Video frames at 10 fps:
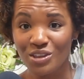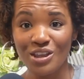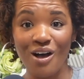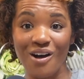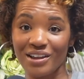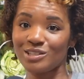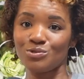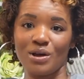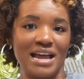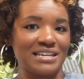Y'all, guess
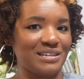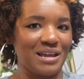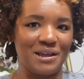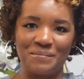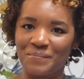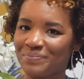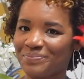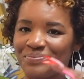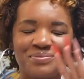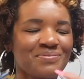who I got today?
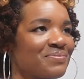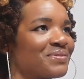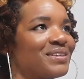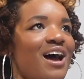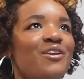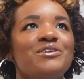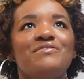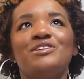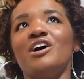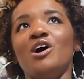Y'all don't
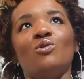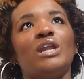even know.